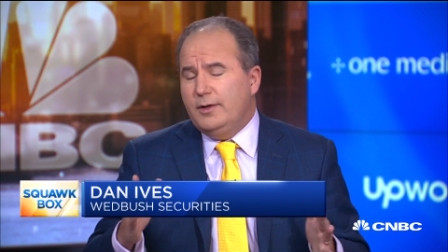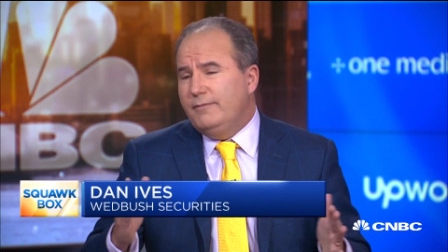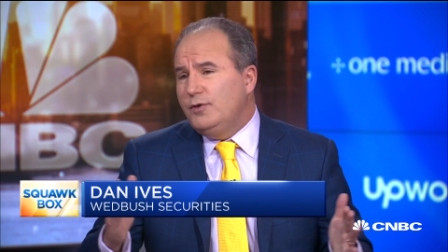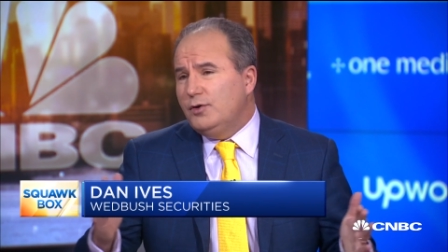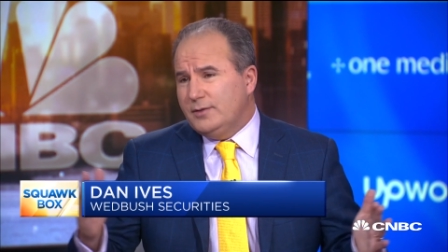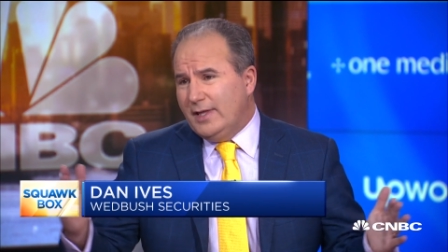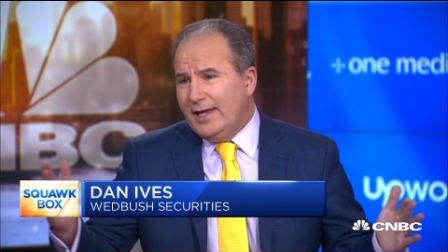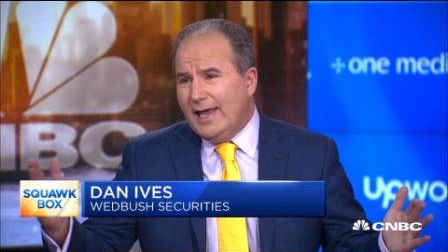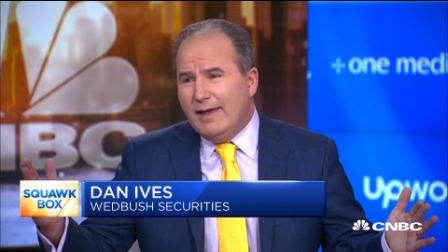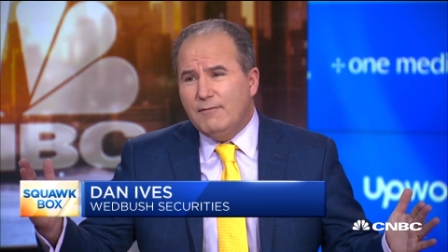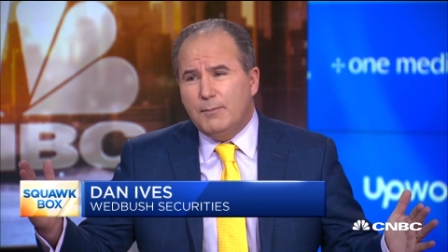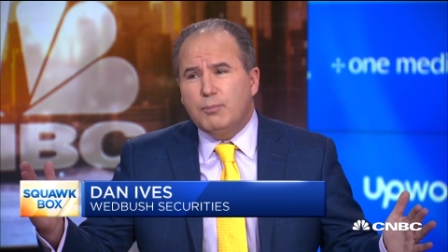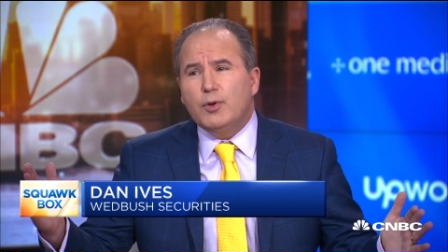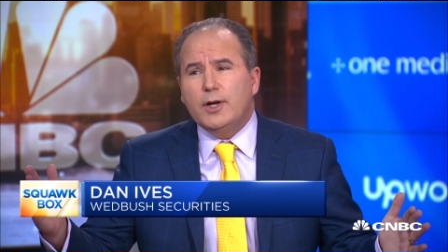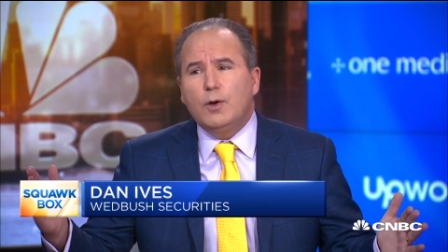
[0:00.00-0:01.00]
And if you look, they gave
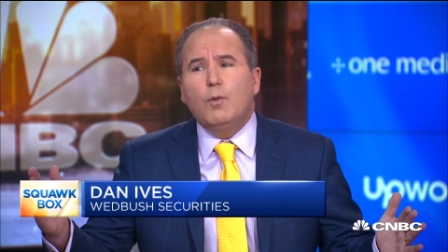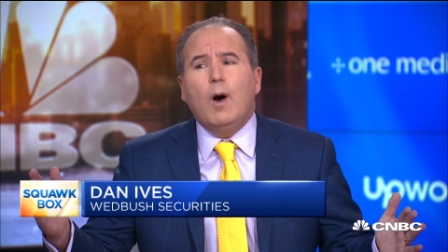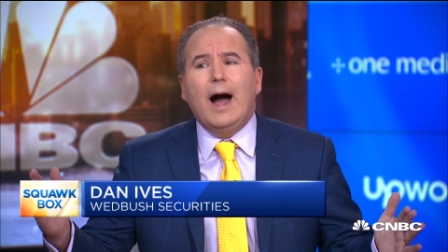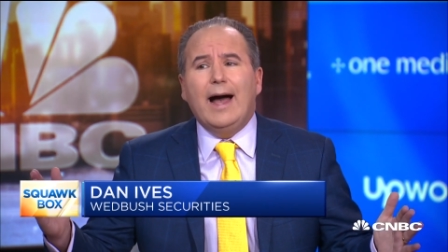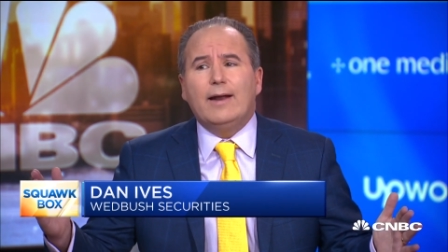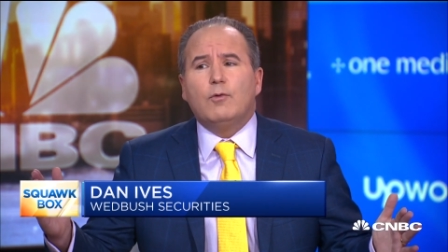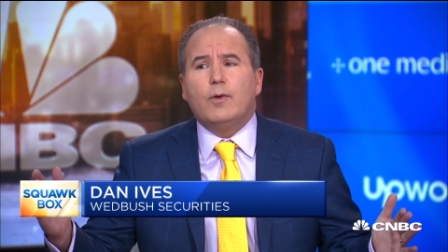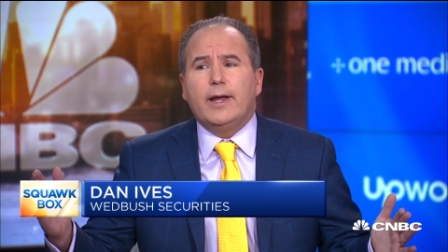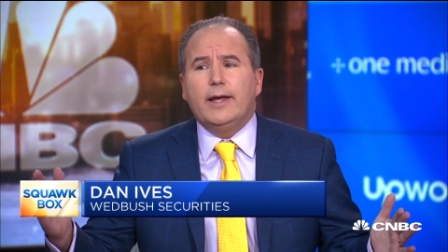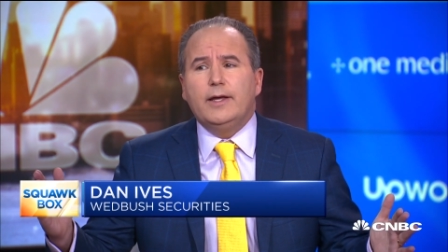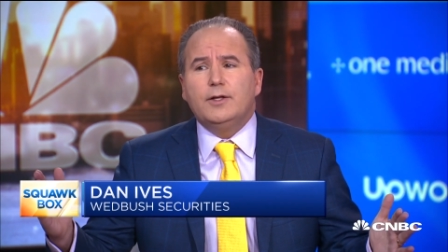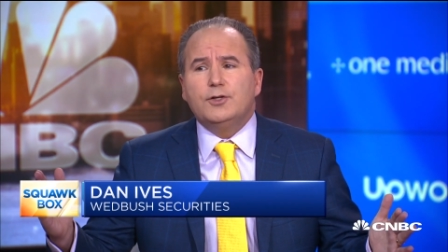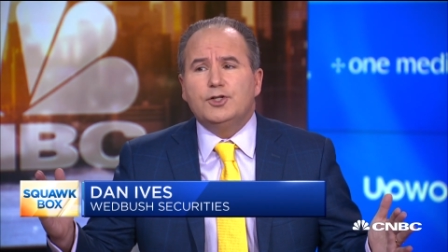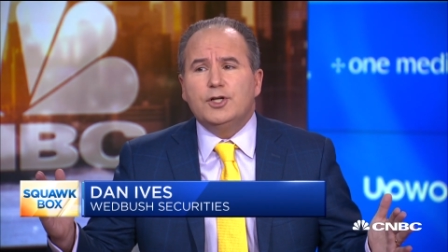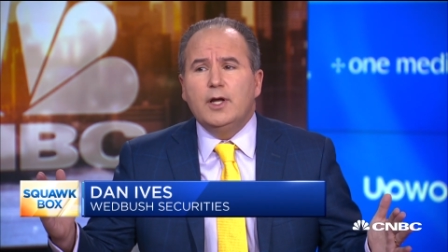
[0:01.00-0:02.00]
a pretty wide
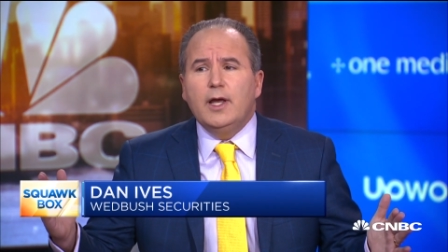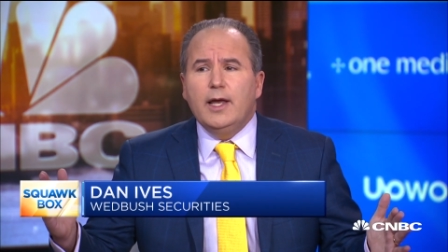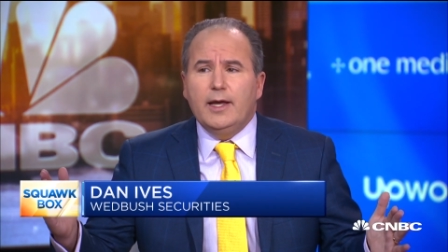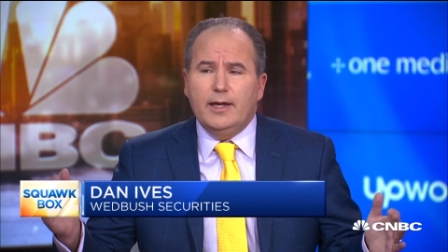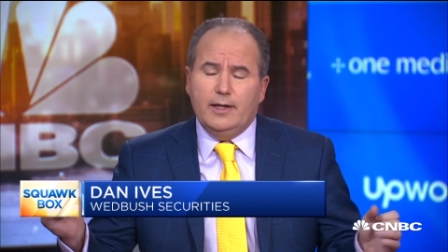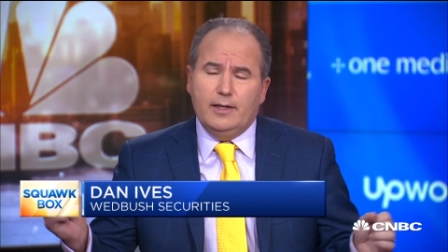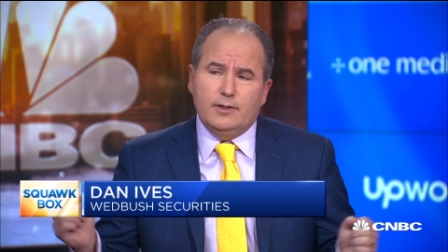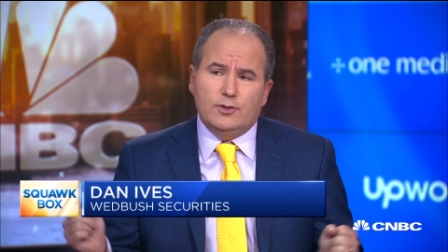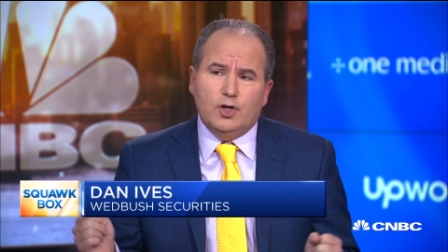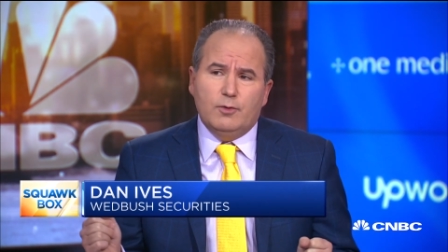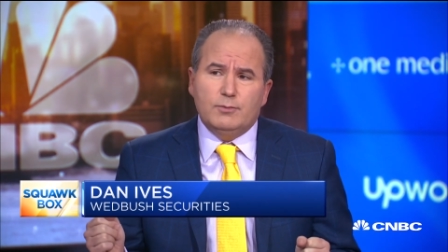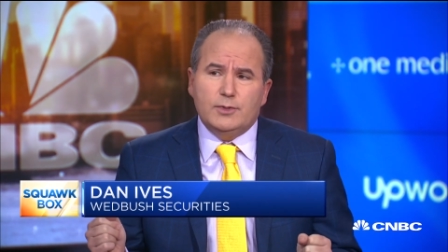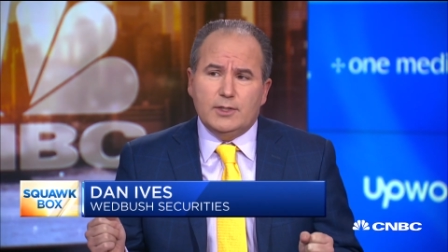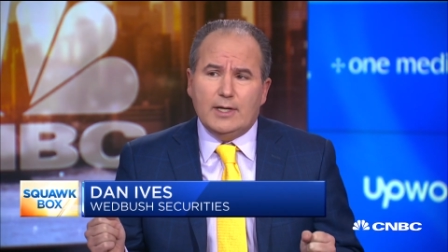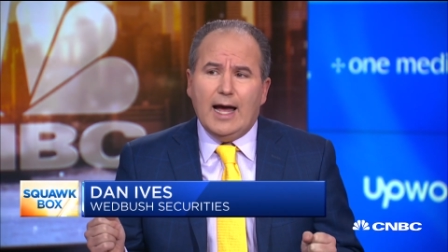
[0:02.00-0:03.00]
range in
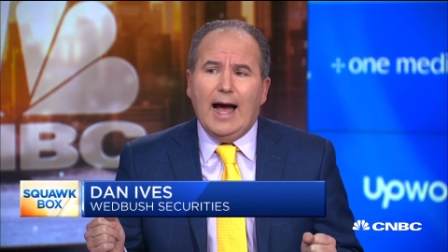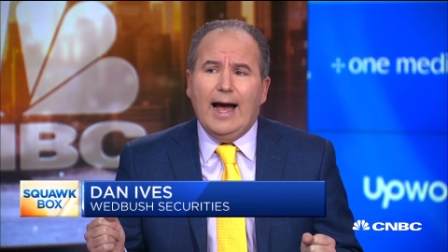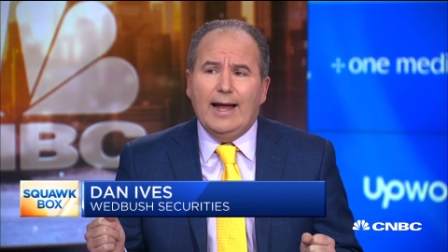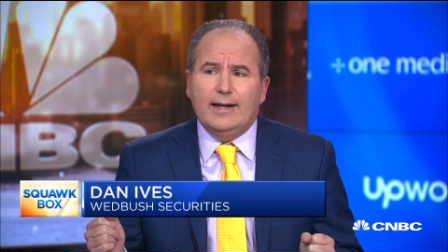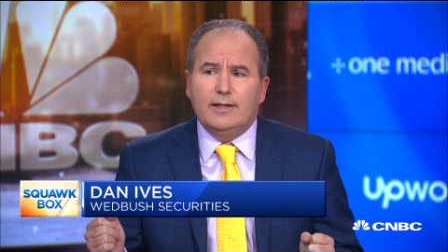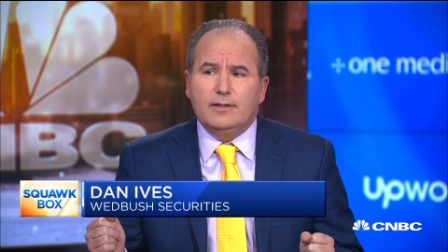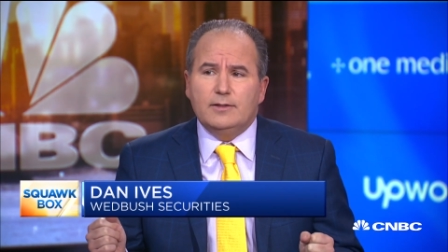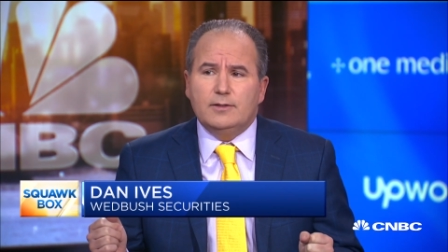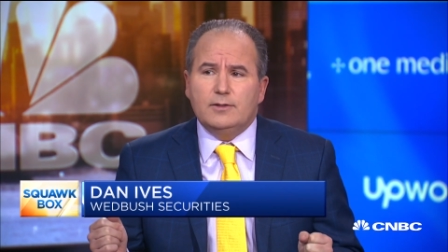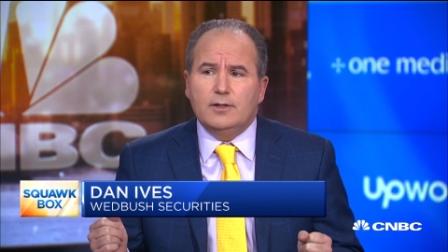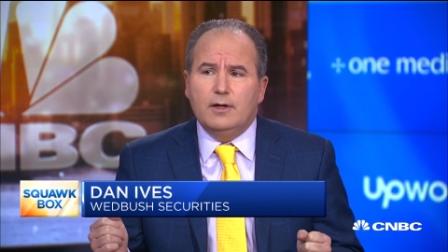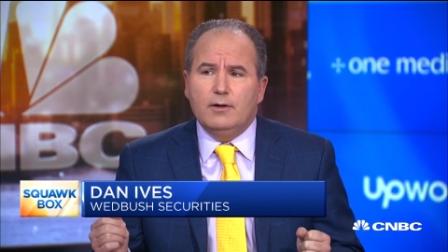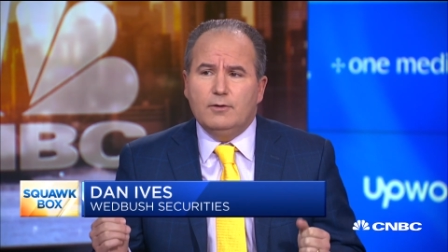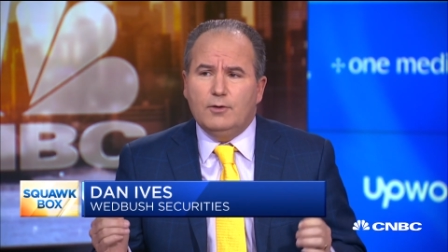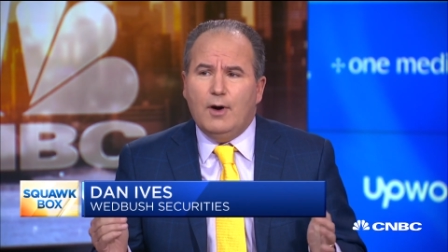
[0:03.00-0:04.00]
terms of guidance
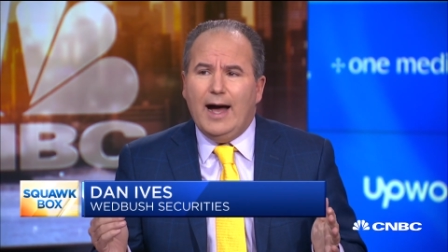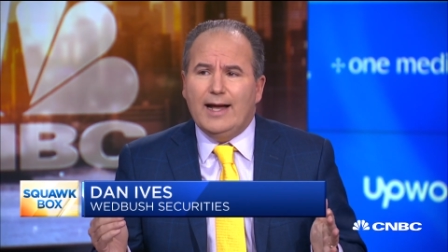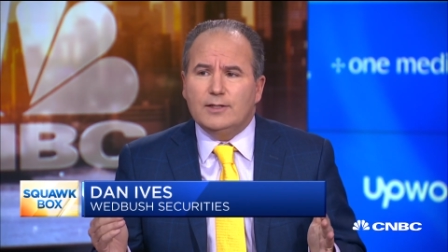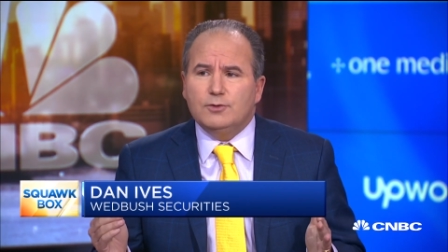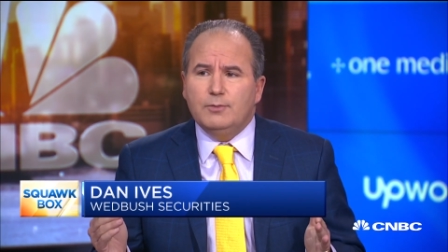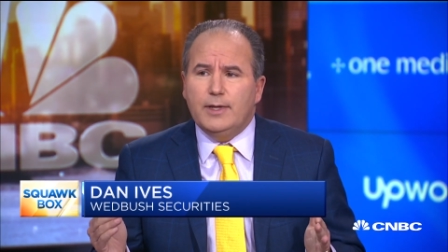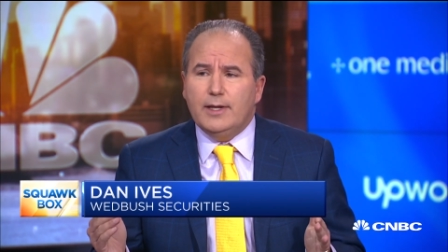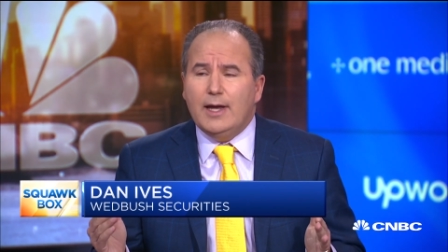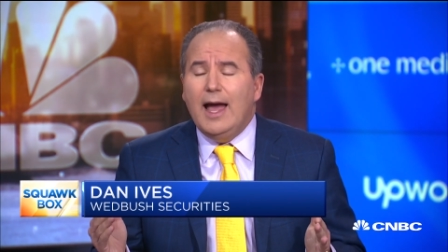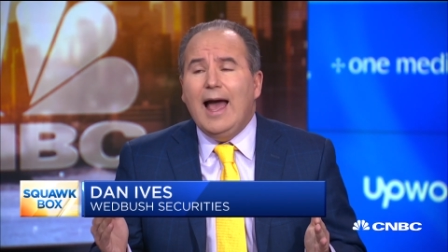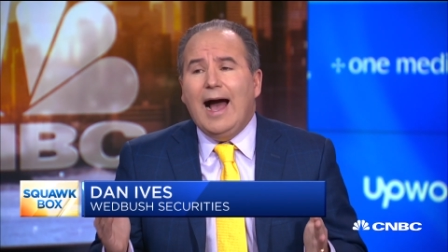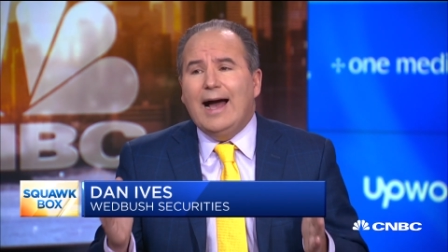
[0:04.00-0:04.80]
uh, last week.